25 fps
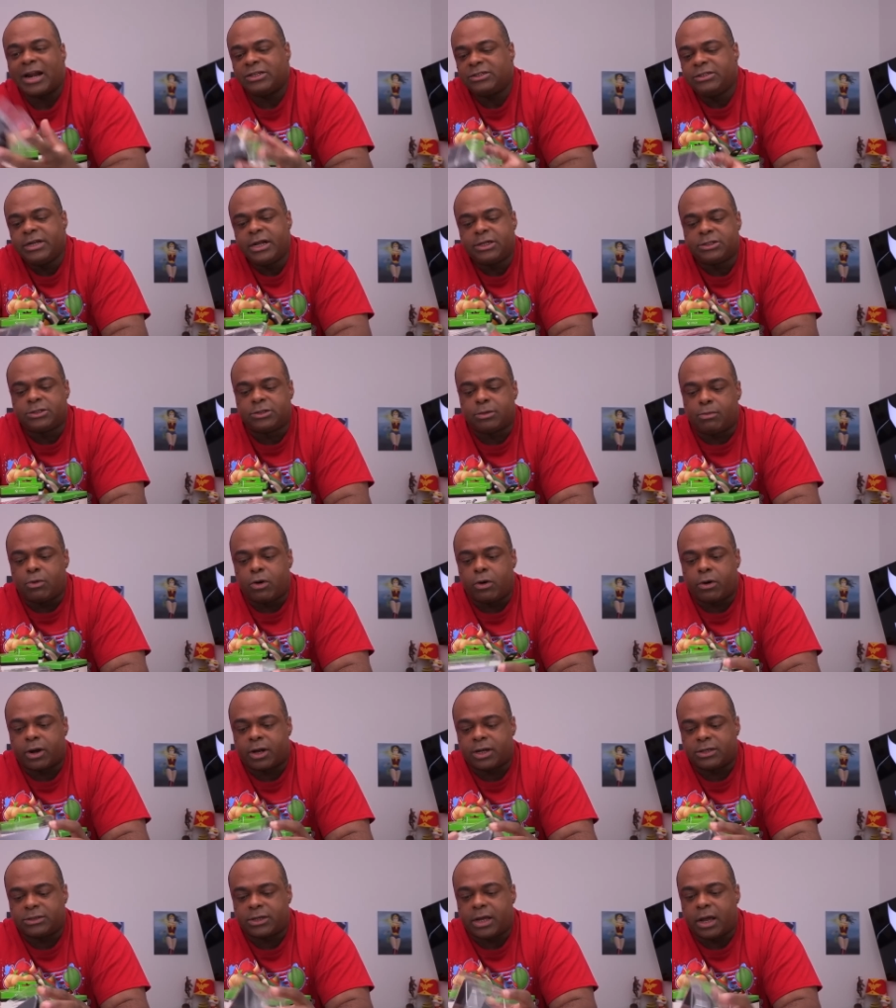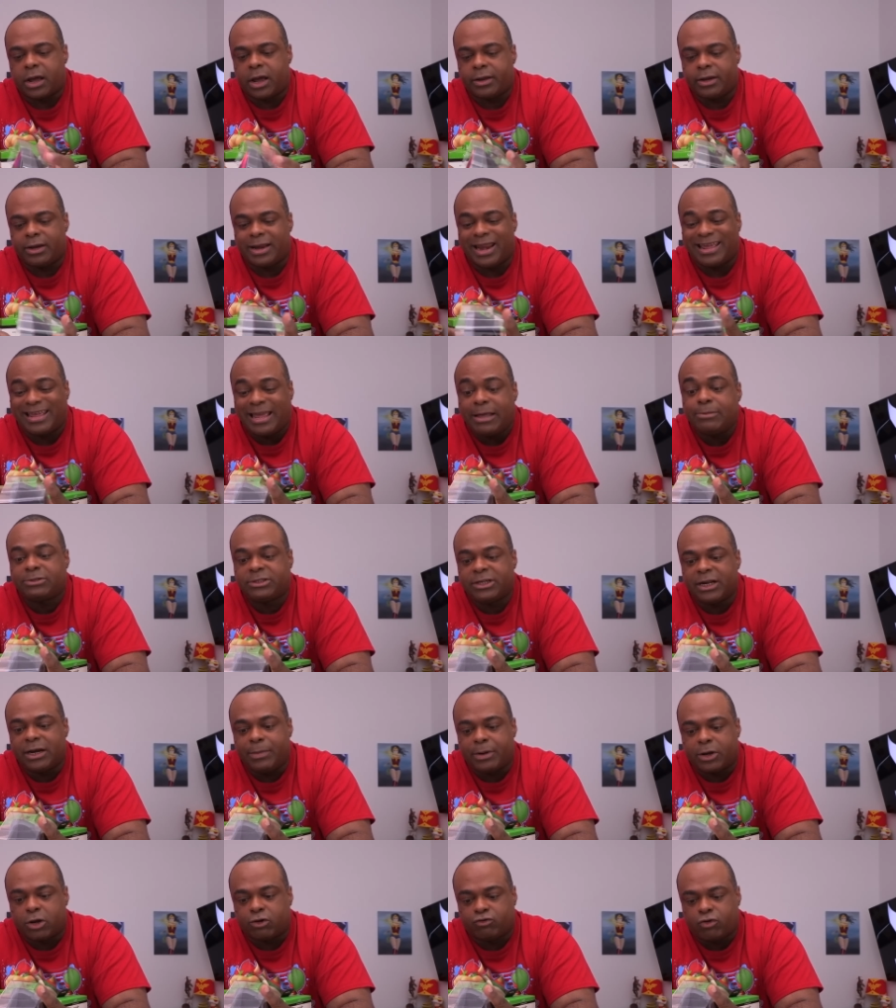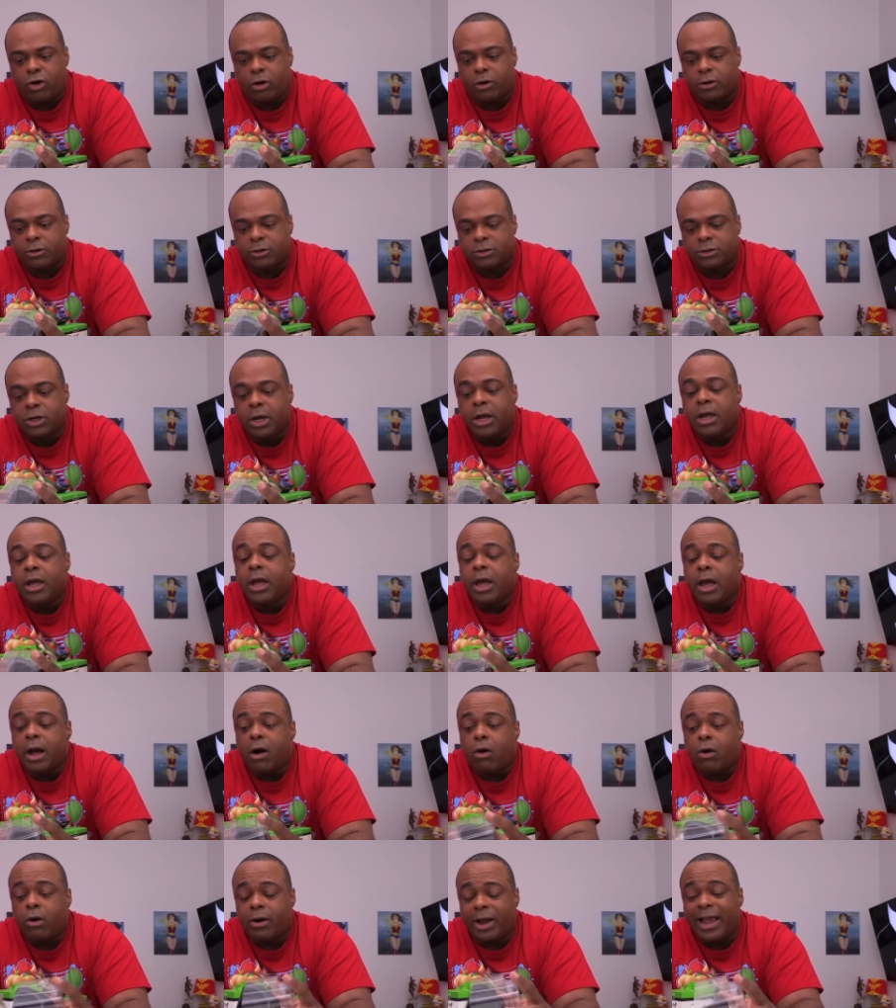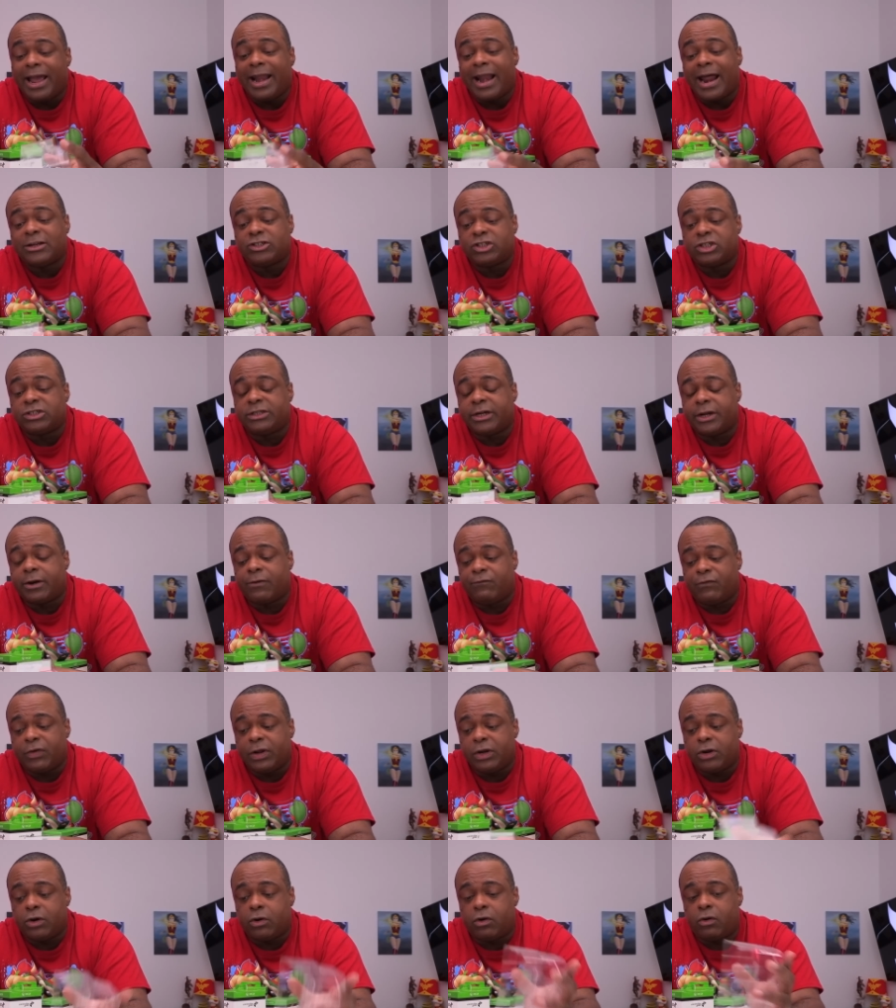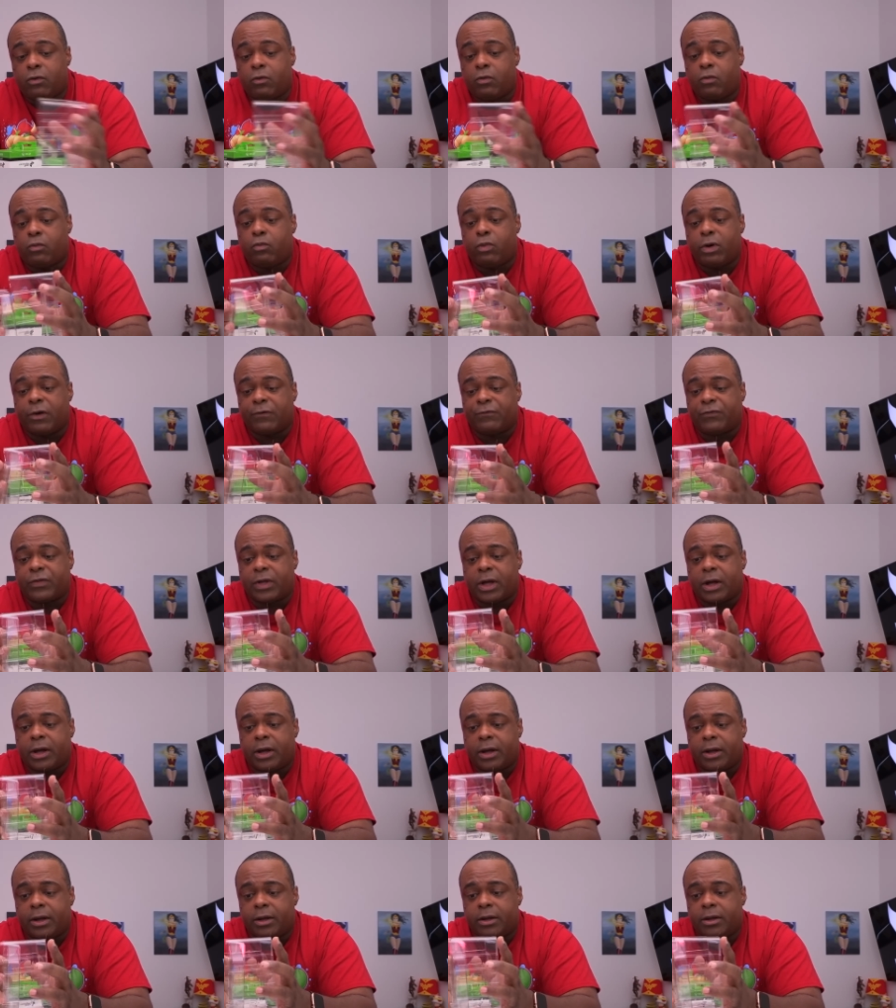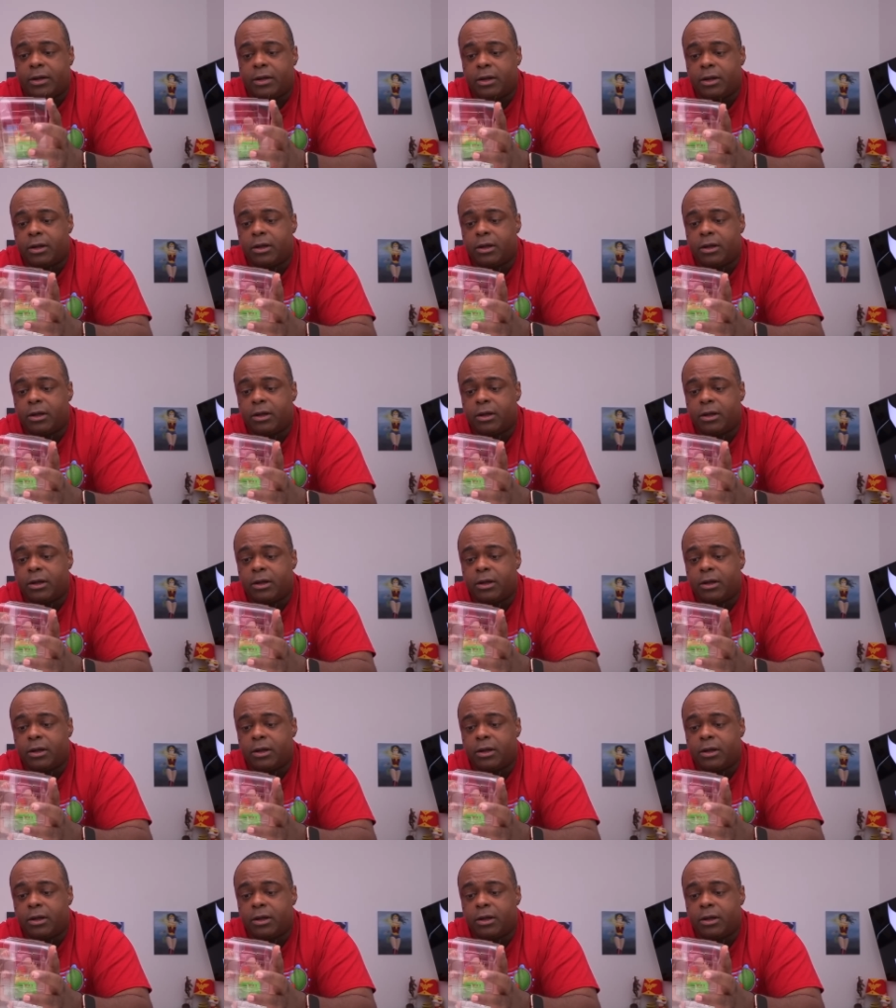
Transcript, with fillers: just needed some more because they keep sending me controllers. Oh, and I just did a video with uh,